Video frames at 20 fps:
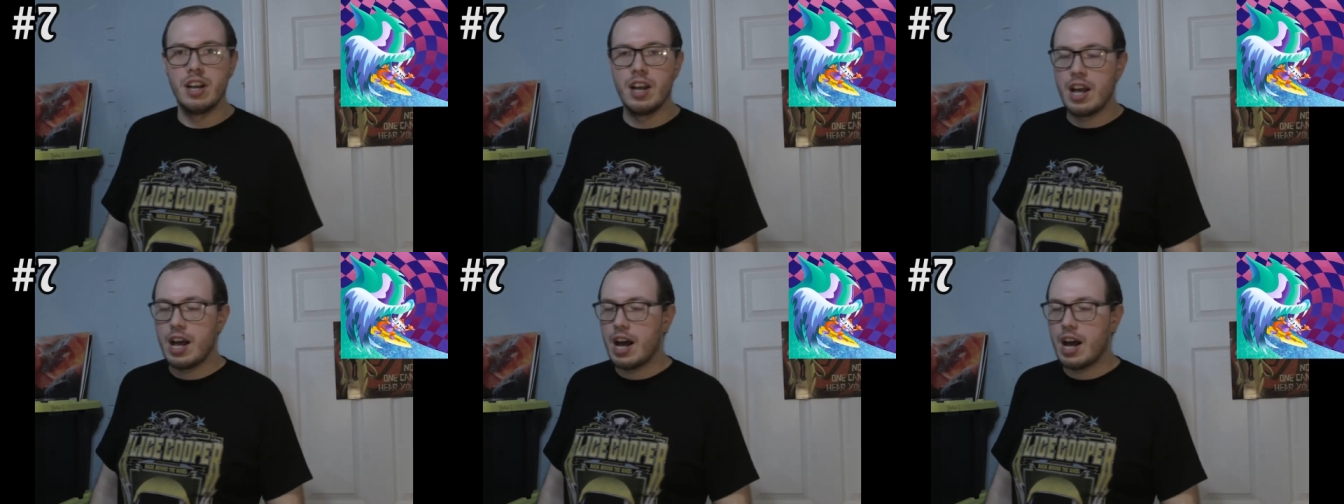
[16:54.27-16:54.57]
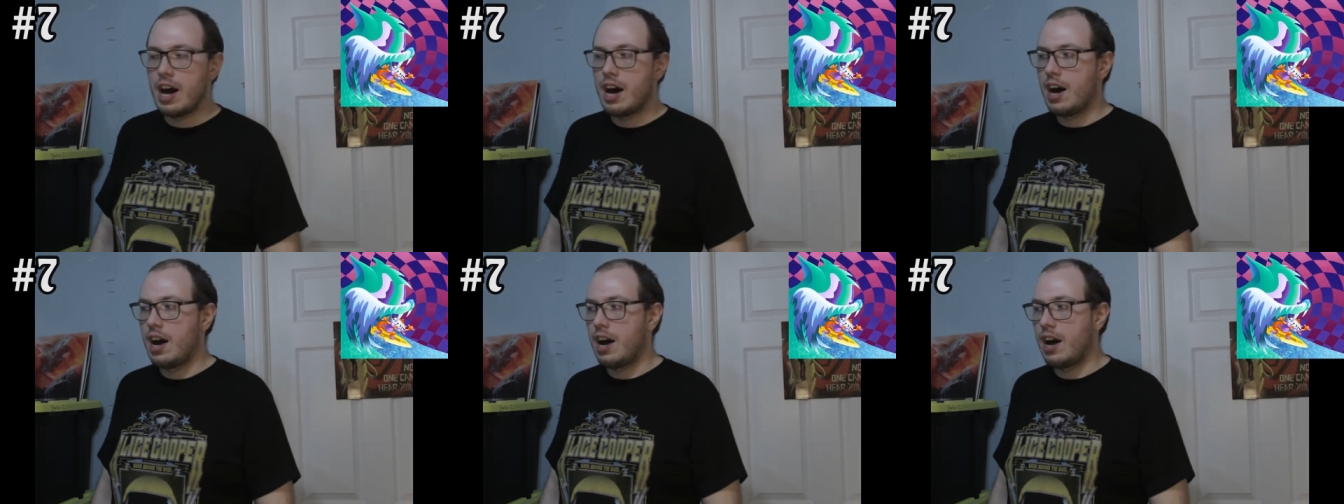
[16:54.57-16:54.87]

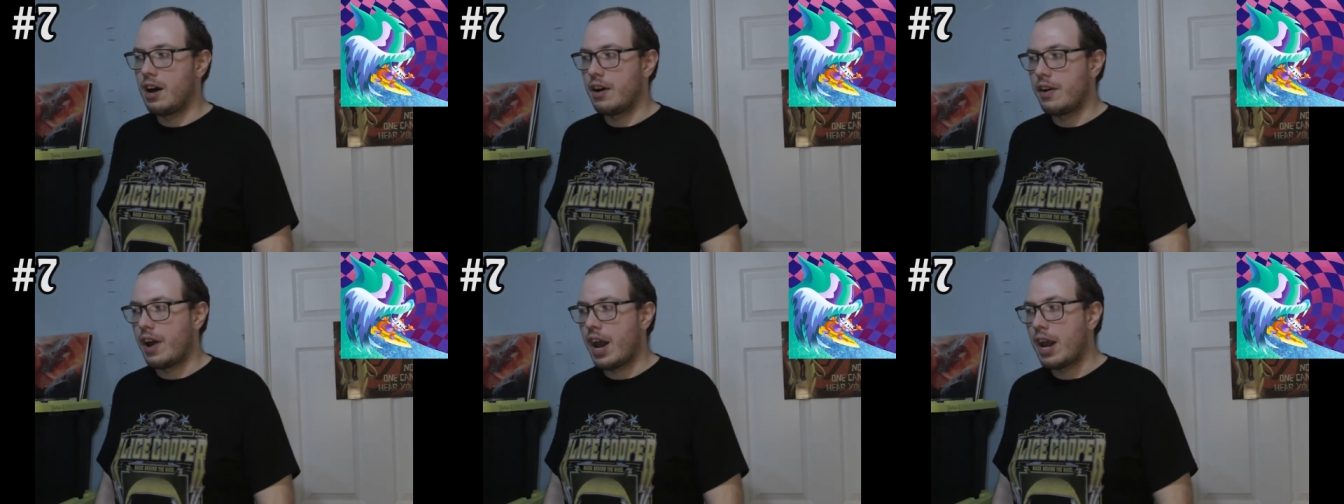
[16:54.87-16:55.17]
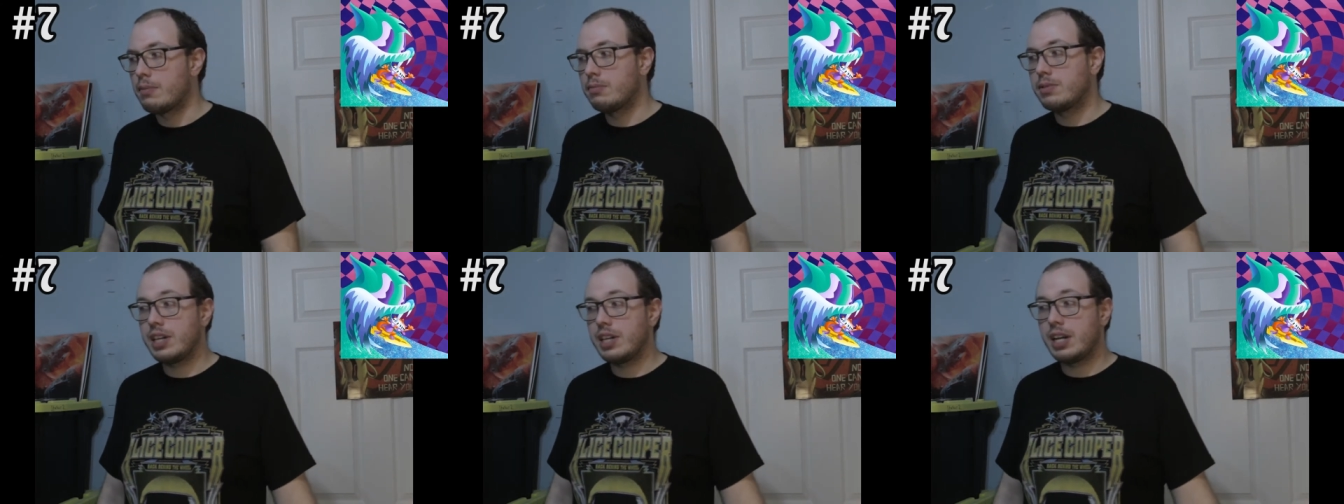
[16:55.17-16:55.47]
Uh,
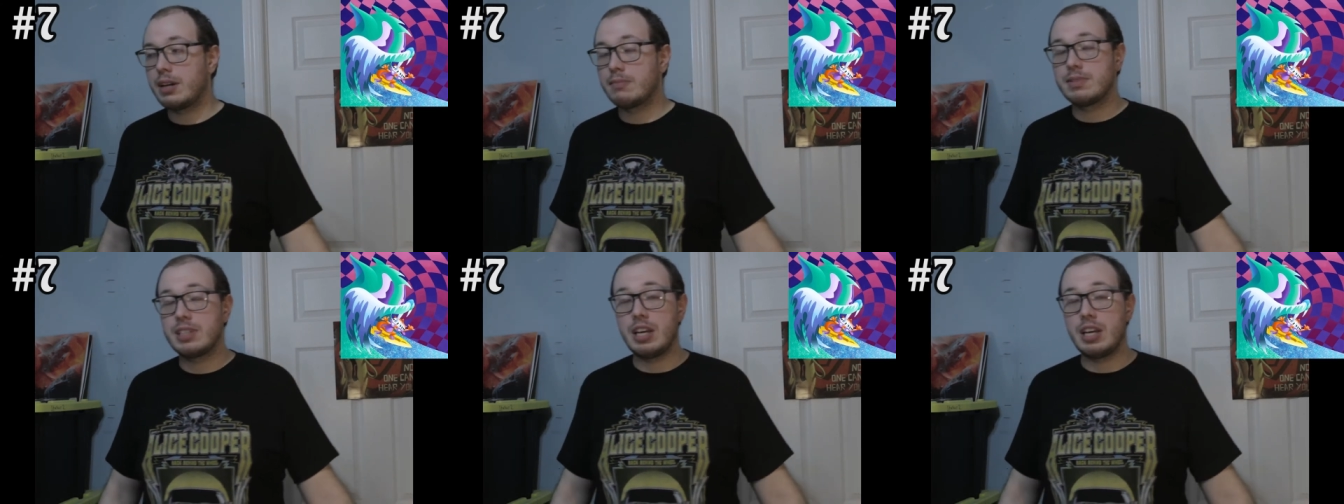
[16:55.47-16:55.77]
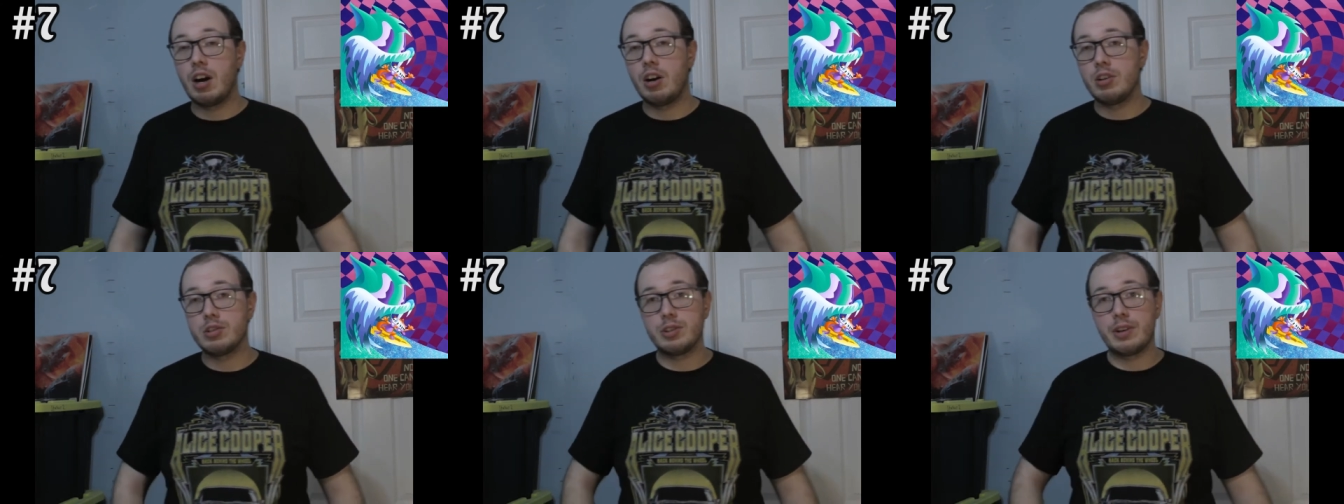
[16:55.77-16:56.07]
MGMT
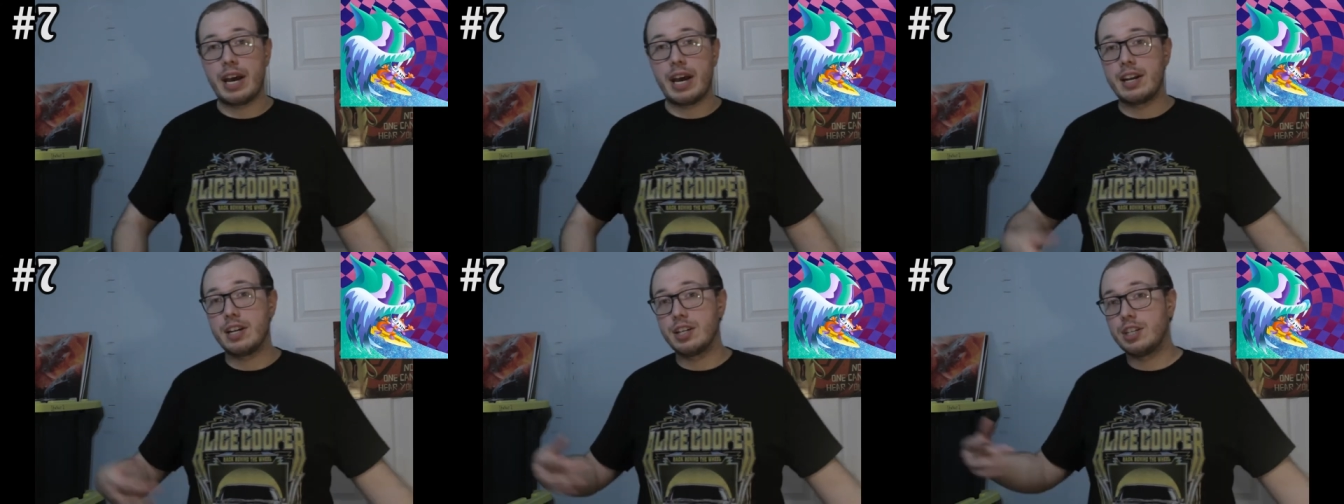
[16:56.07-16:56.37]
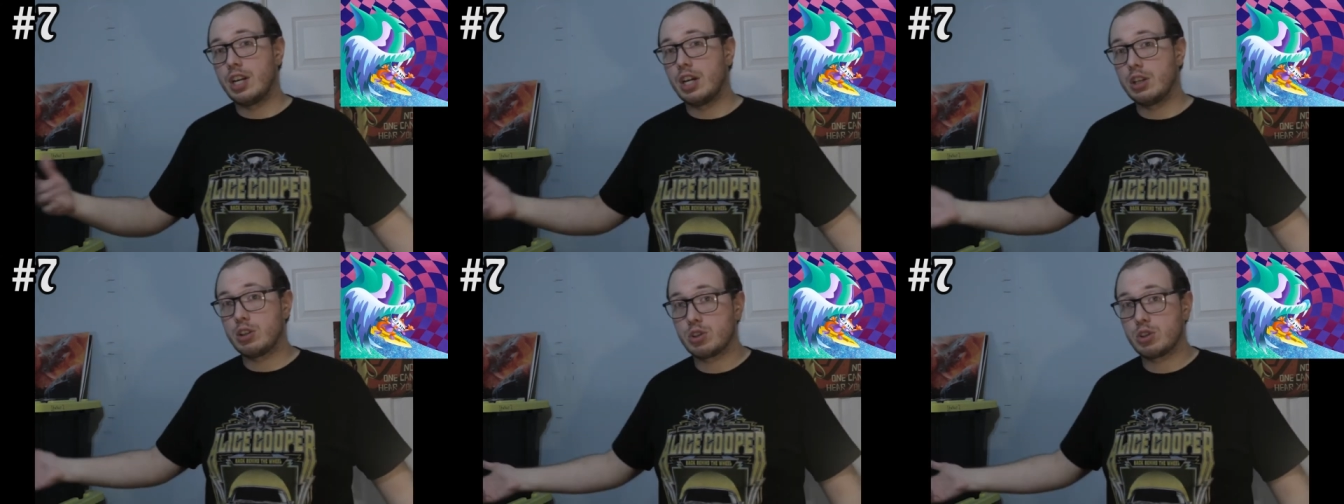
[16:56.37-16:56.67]
also had
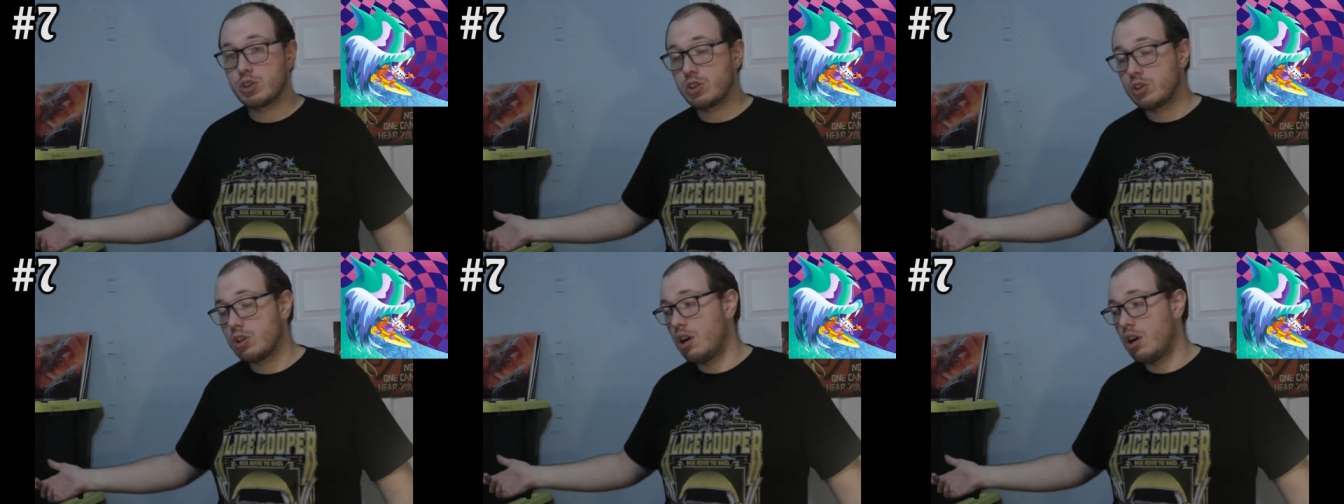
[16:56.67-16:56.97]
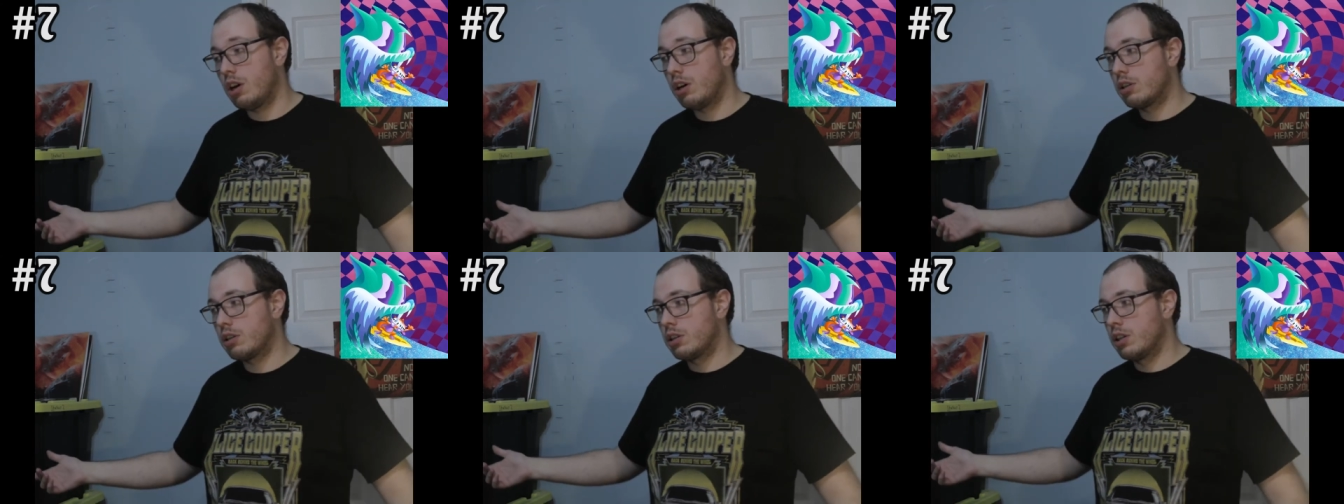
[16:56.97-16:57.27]
another
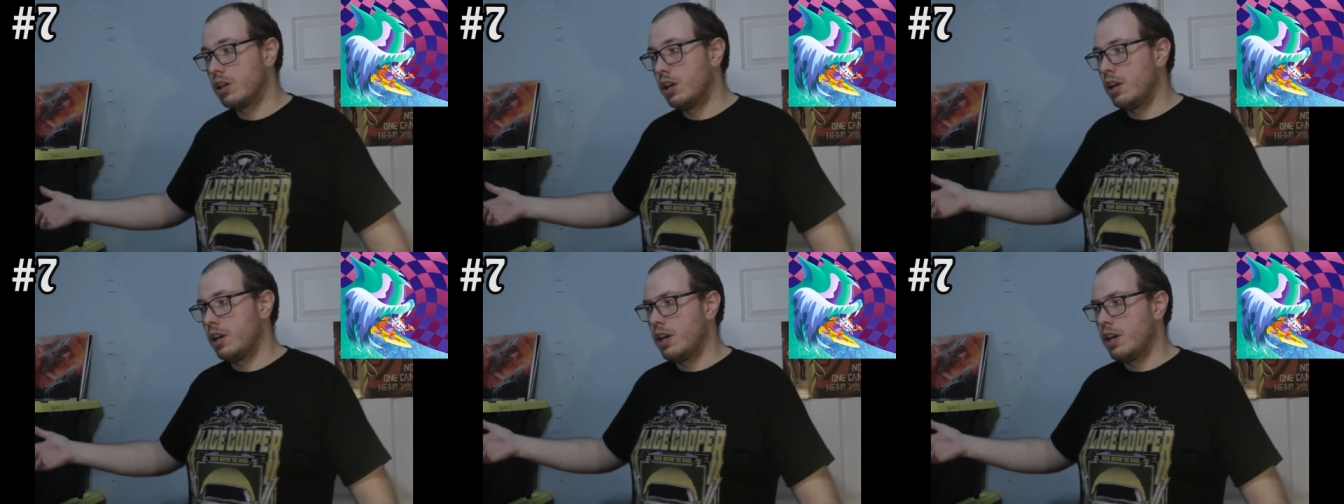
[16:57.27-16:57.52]
song,